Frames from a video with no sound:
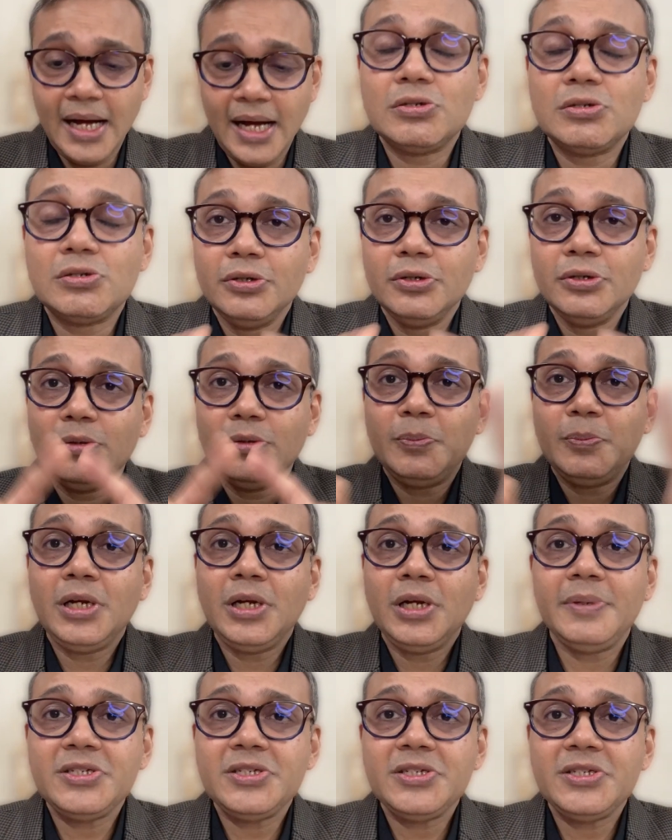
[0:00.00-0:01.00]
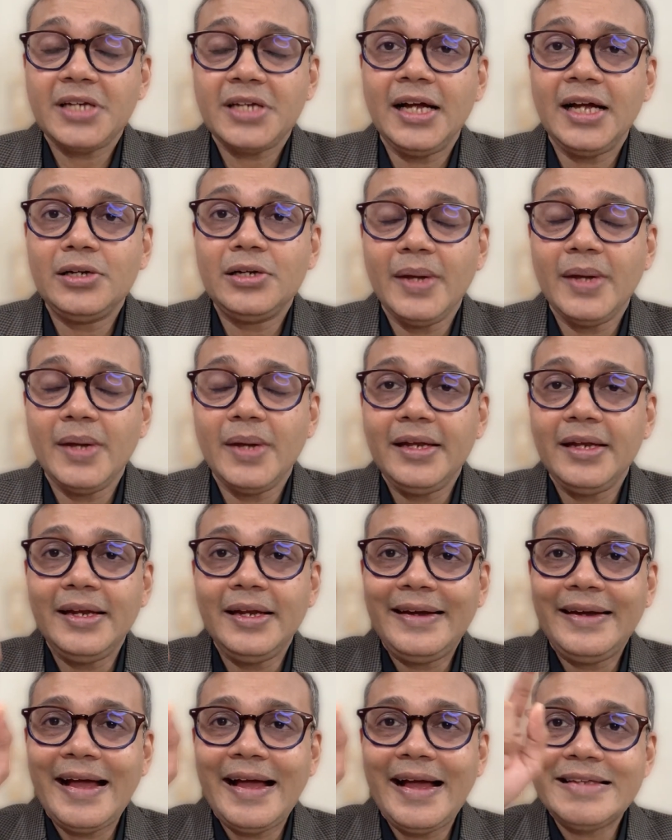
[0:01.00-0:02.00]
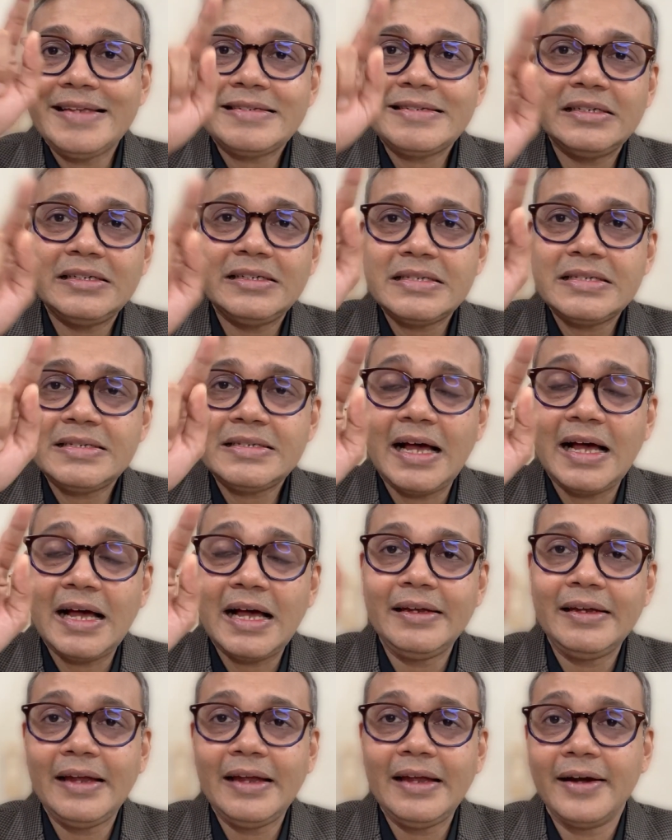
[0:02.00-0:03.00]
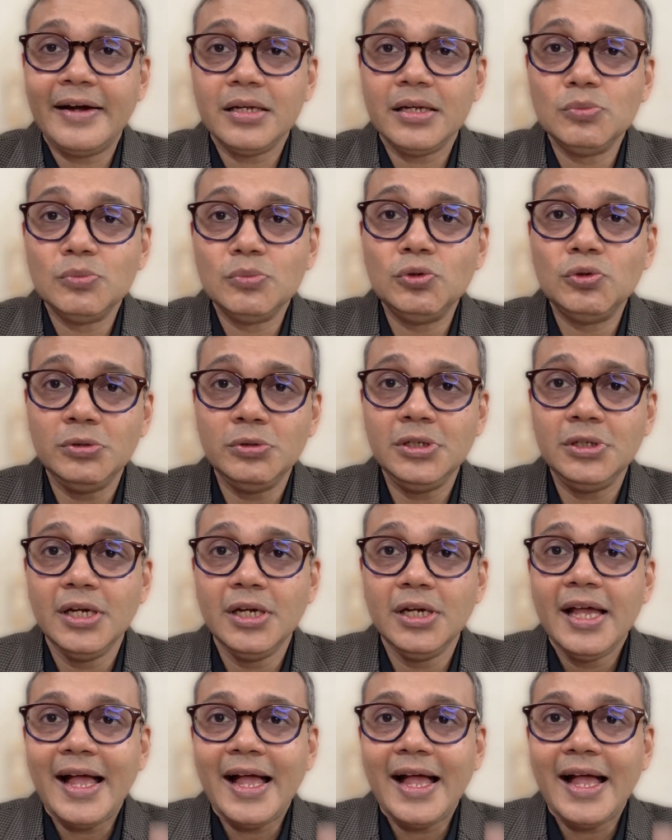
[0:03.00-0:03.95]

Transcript: So you put up a chart wherein it has a sun and a moon,